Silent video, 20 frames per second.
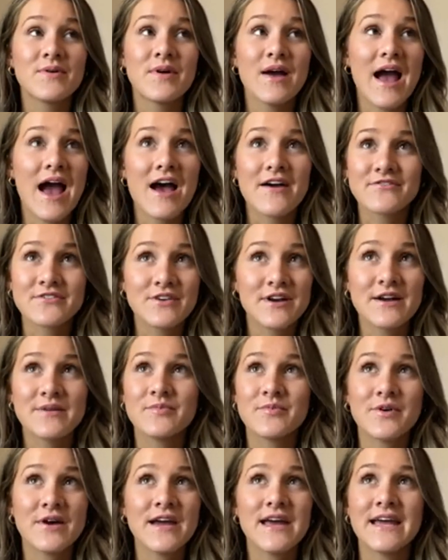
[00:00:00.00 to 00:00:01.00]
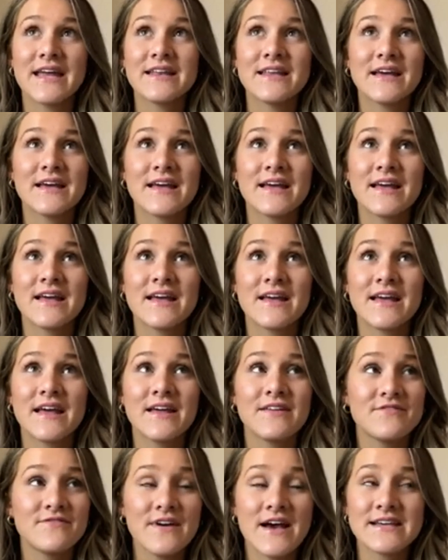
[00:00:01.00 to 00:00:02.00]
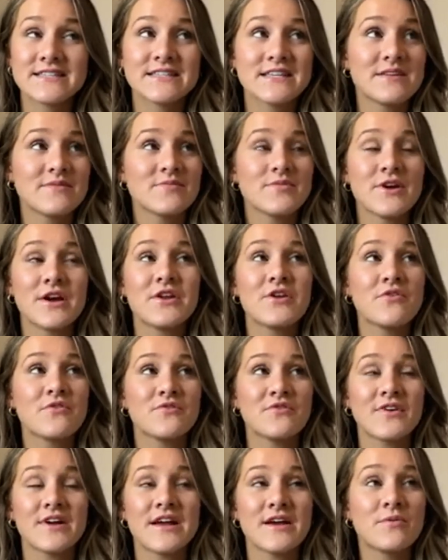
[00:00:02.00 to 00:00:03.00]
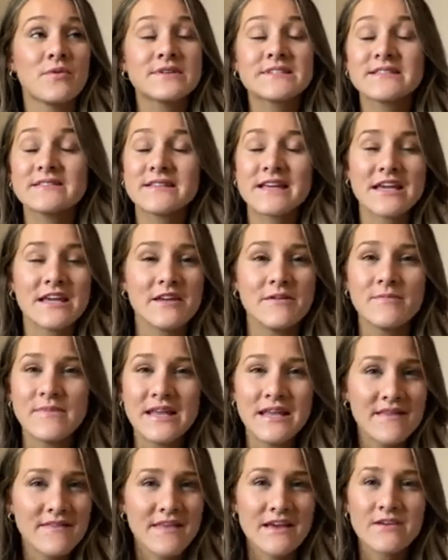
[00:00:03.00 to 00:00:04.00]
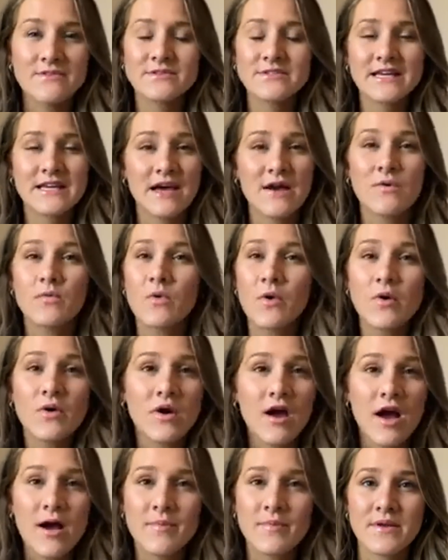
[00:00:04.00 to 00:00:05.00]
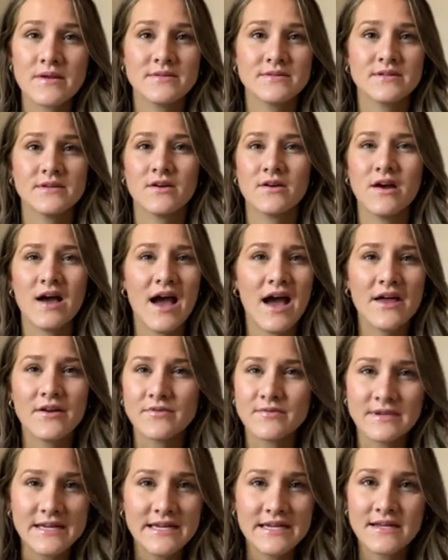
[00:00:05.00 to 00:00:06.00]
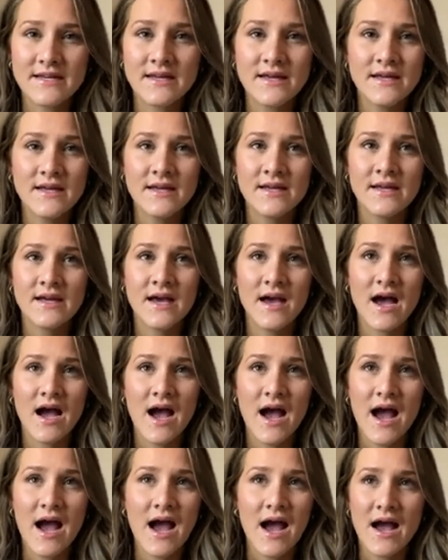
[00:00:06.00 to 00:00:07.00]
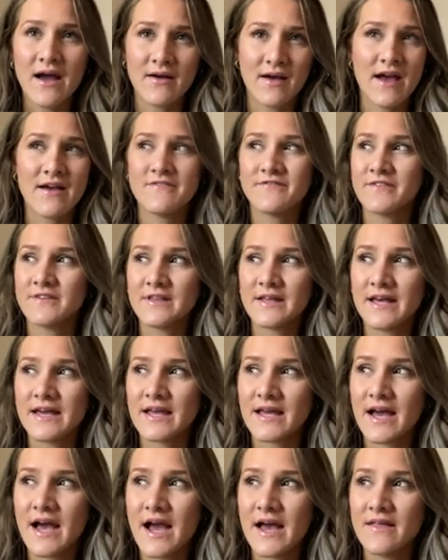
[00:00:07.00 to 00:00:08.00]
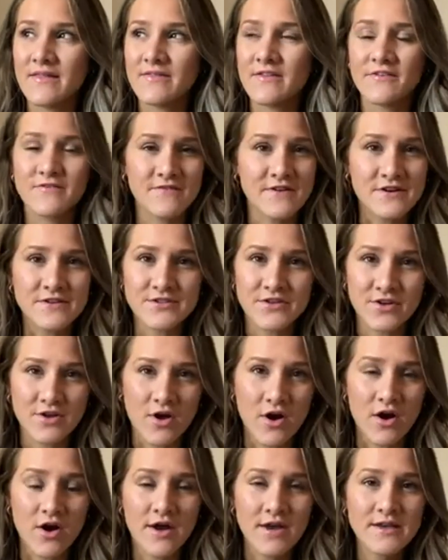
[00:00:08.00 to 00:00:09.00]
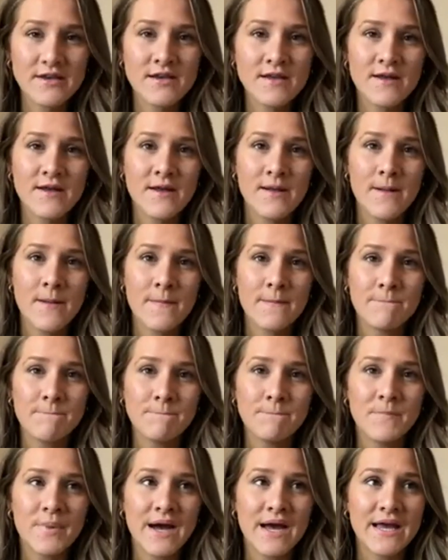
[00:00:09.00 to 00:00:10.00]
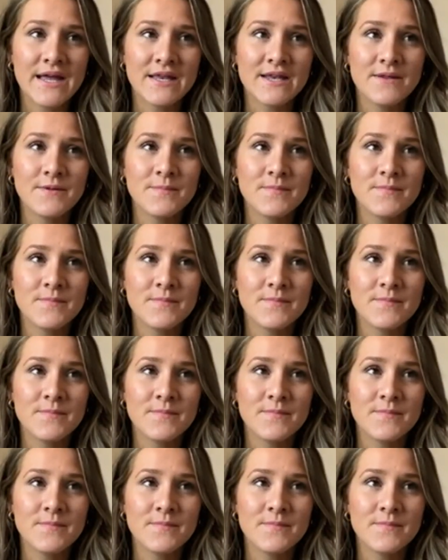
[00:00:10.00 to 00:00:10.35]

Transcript: after I prayed and fasted and prayed over it, it wasn't like an immediate thing. It was like I woke up and I was like, I don't need, I feel like the fears are gone. But